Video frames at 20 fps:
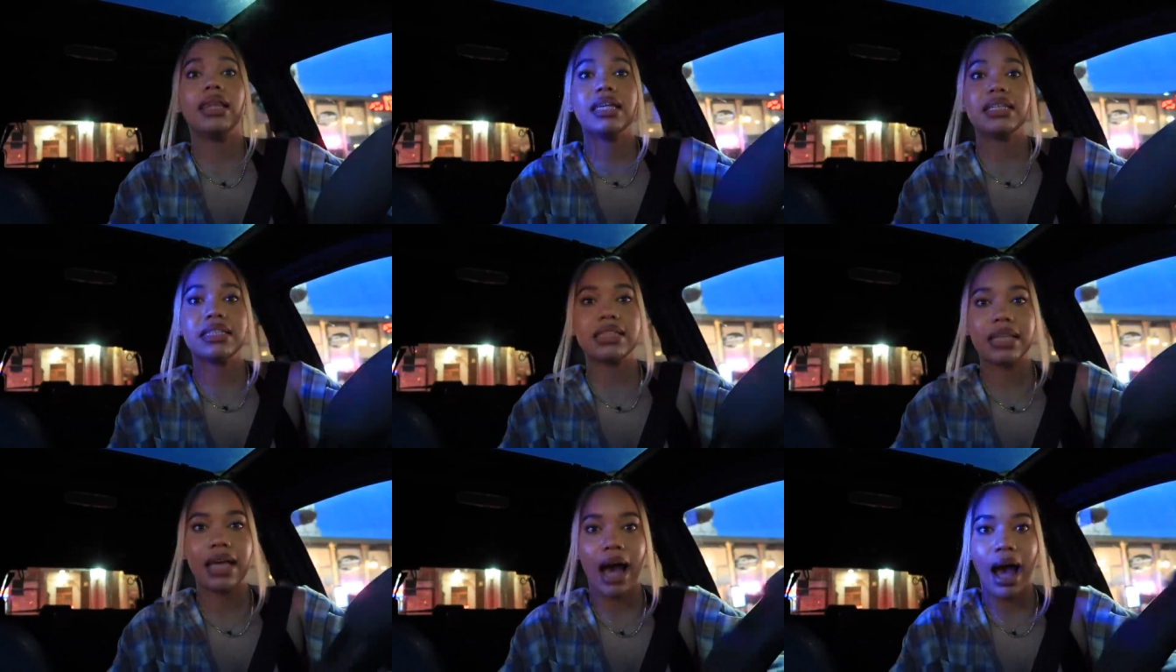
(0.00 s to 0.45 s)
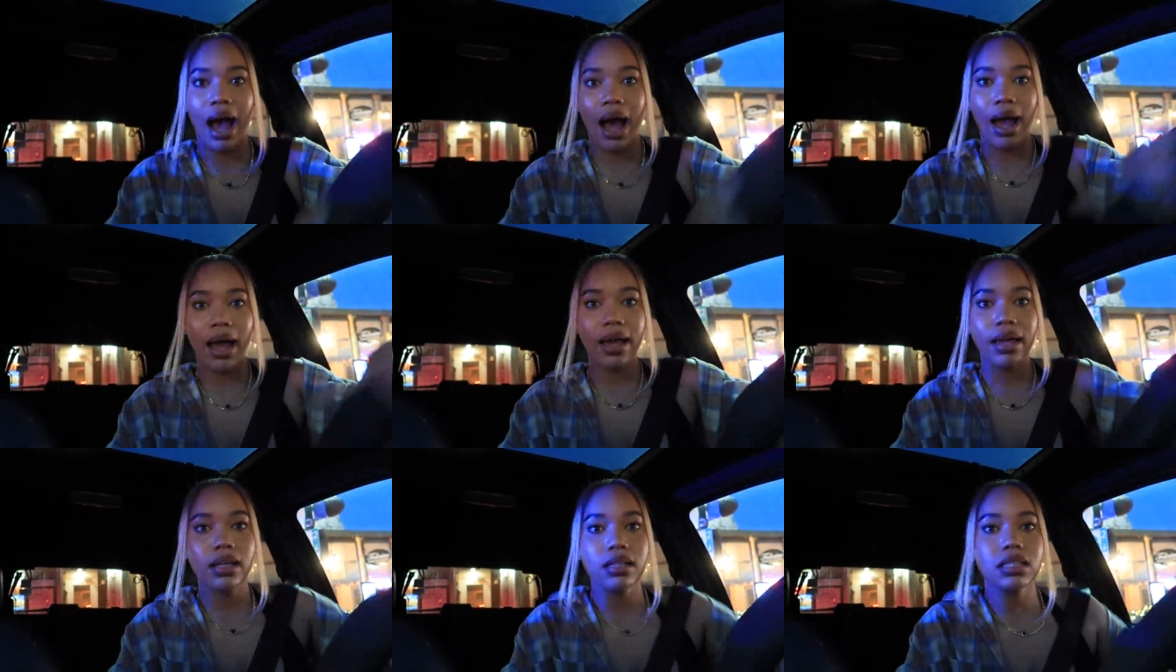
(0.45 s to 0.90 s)
this
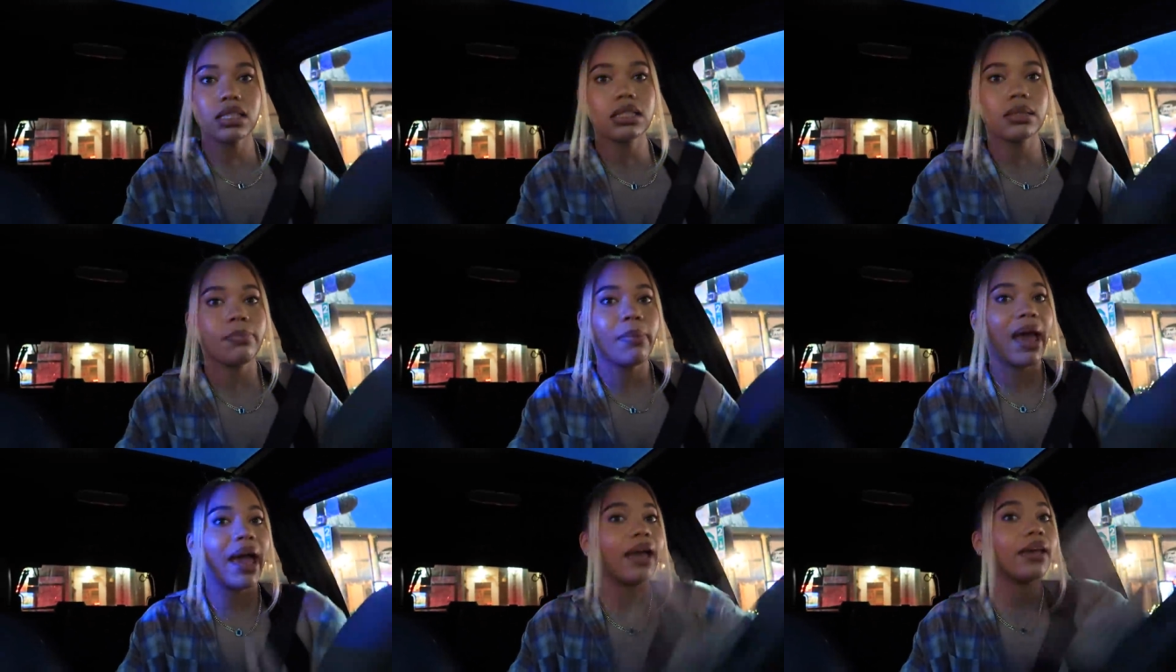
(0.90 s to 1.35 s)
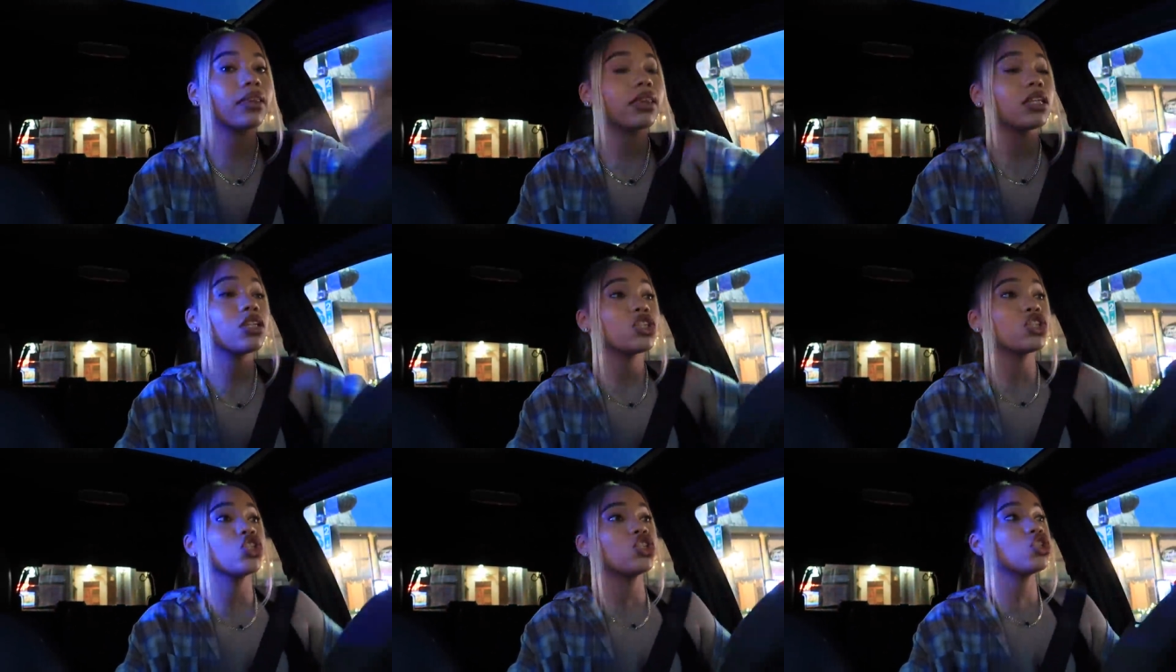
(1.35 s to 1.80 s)
guy smacked
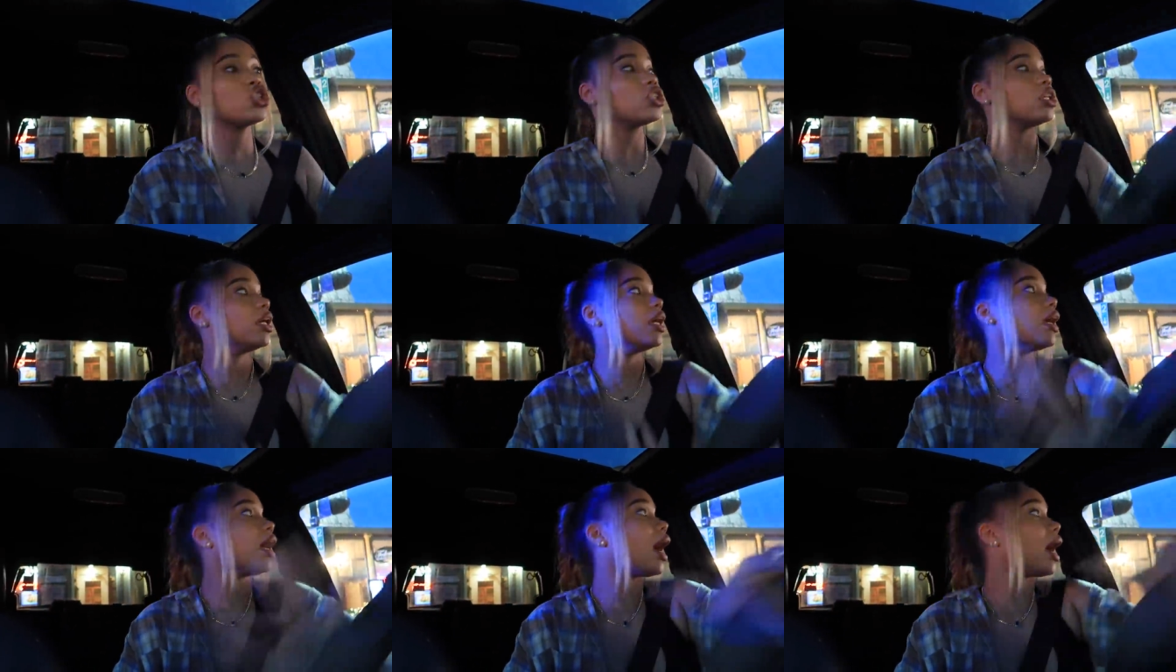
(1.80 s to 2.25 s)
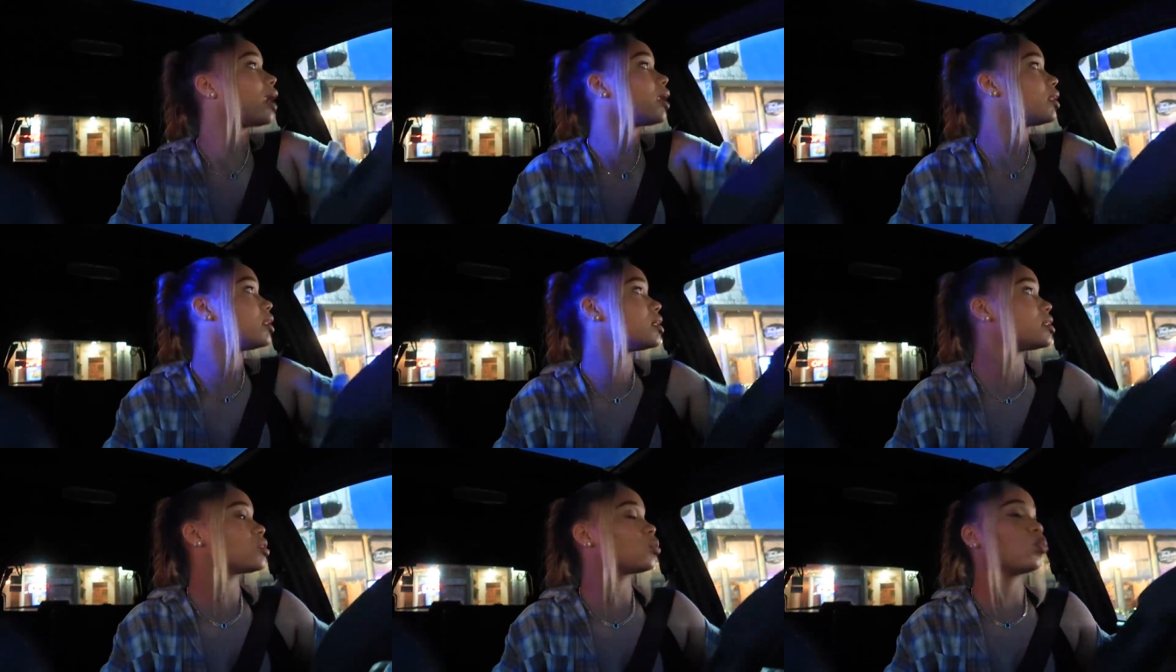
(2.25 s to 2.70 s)
the shit out of
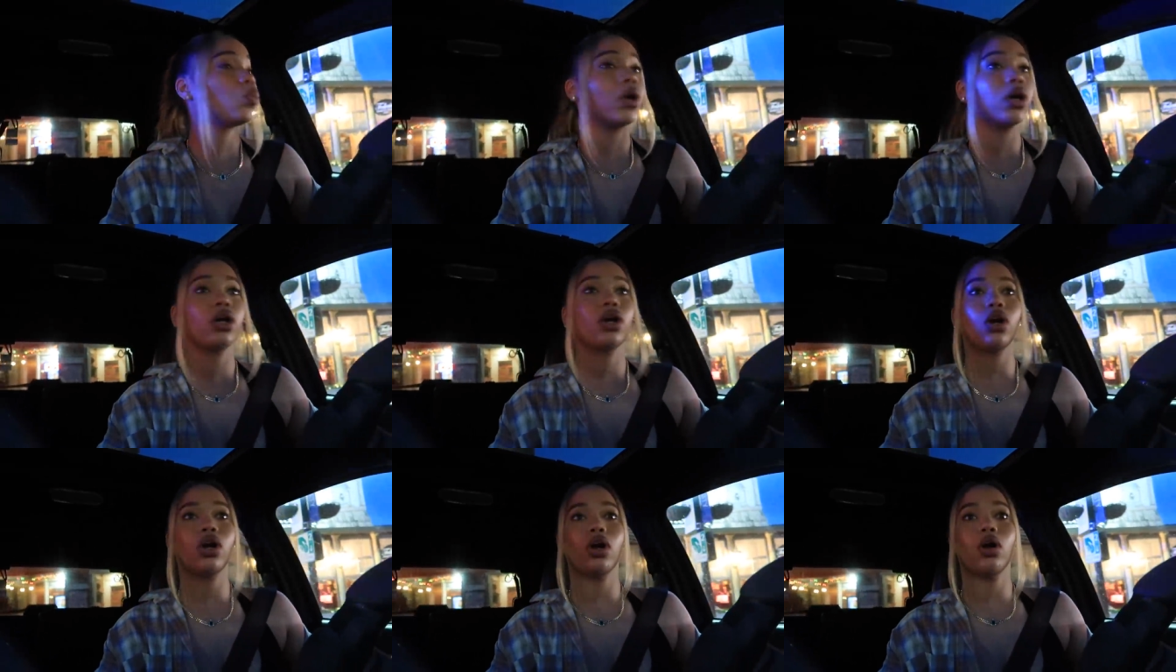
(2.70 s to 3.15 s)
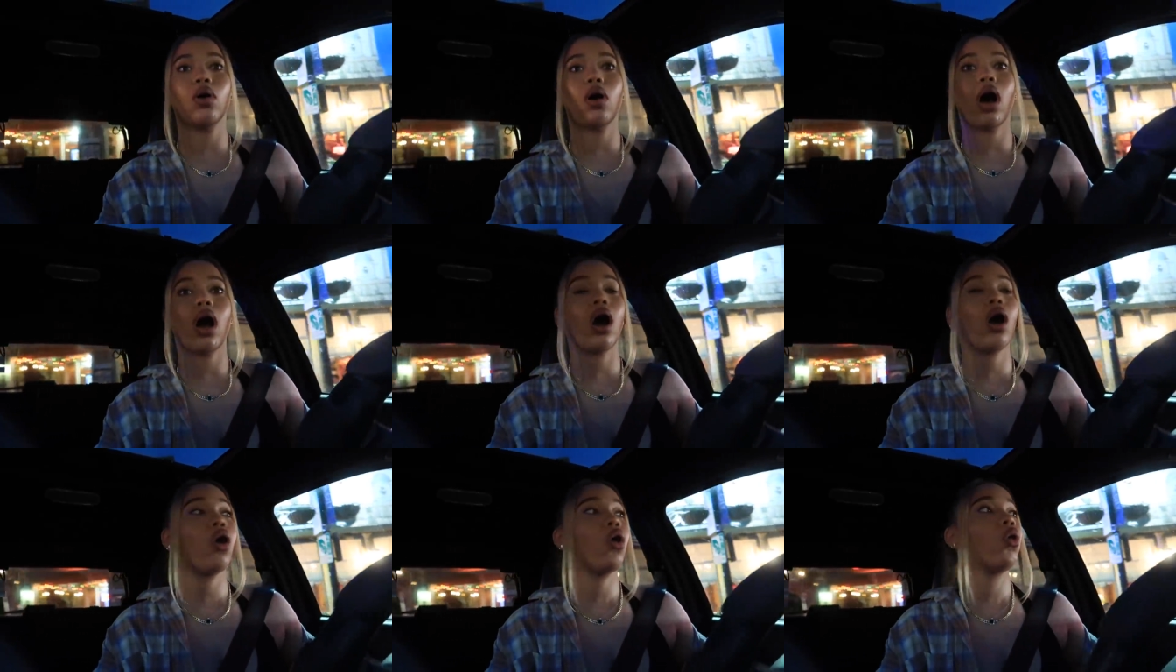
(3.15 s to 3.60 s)
this one girl.
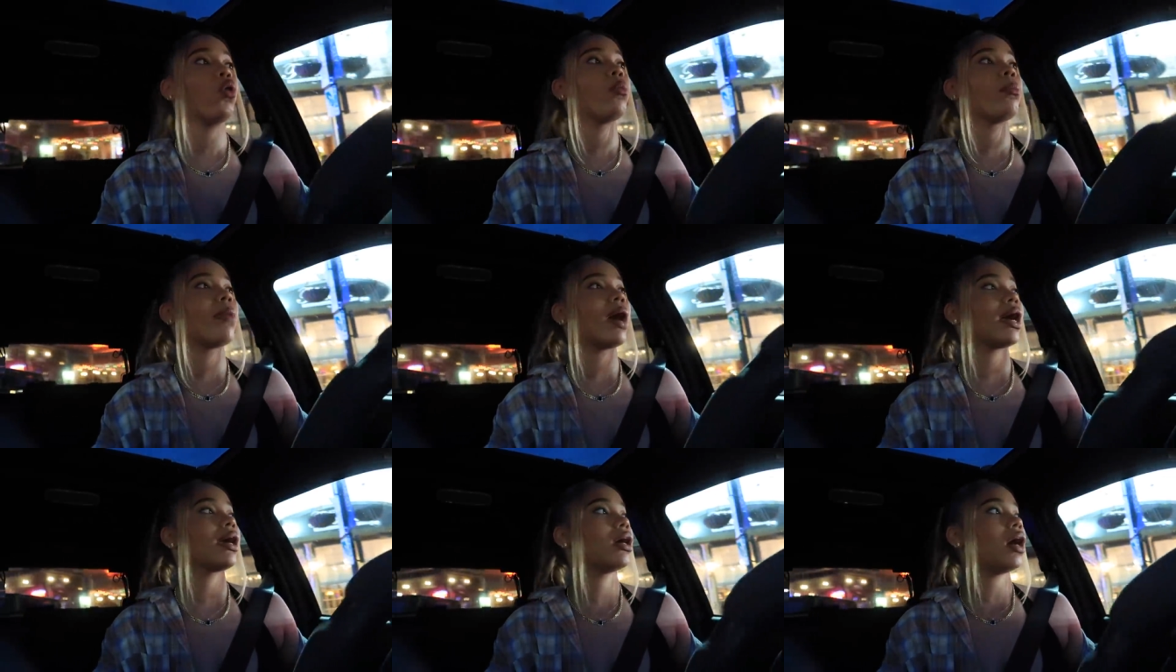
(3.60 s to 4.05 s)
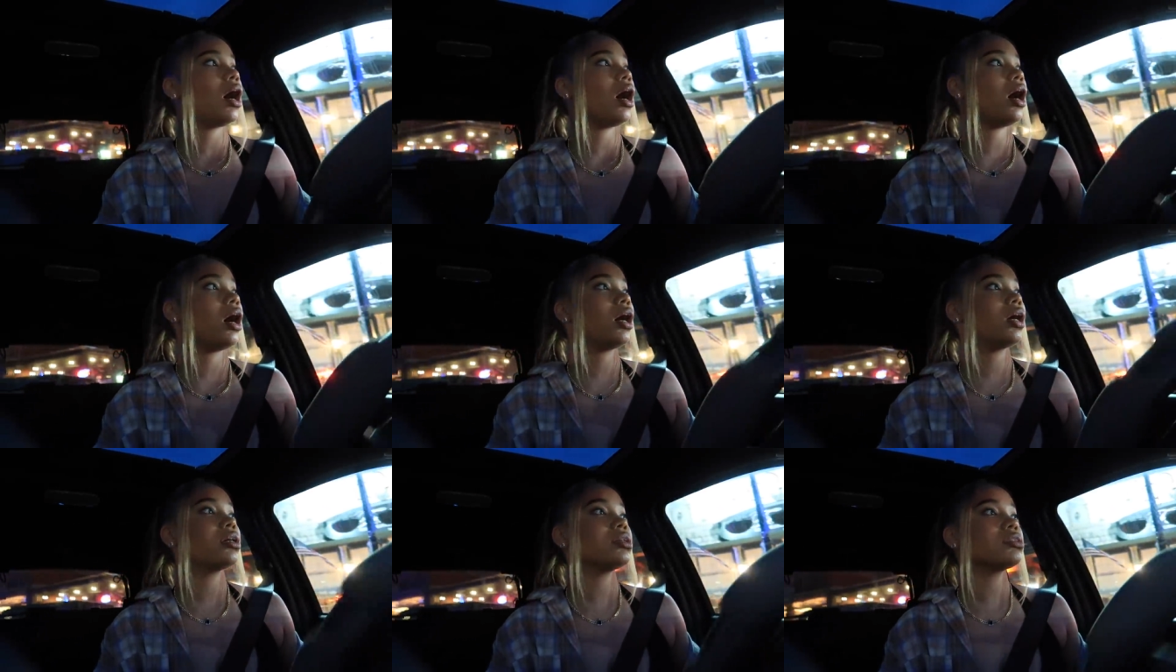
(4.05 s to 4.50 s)
Oh my
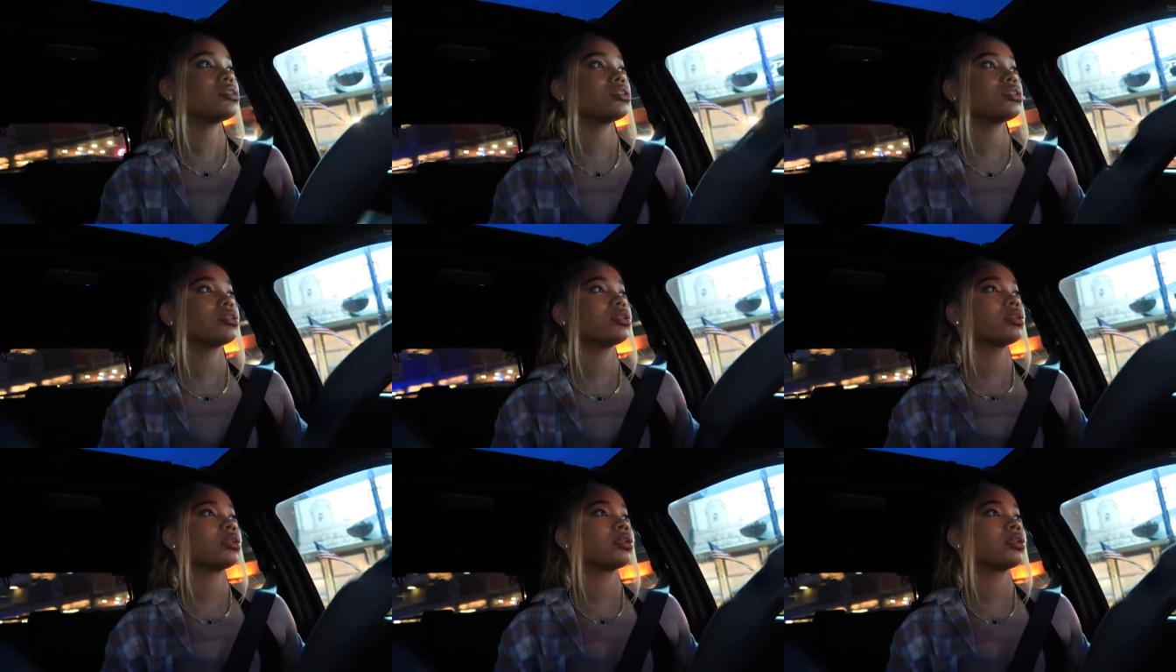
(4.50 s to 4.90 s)
gosh.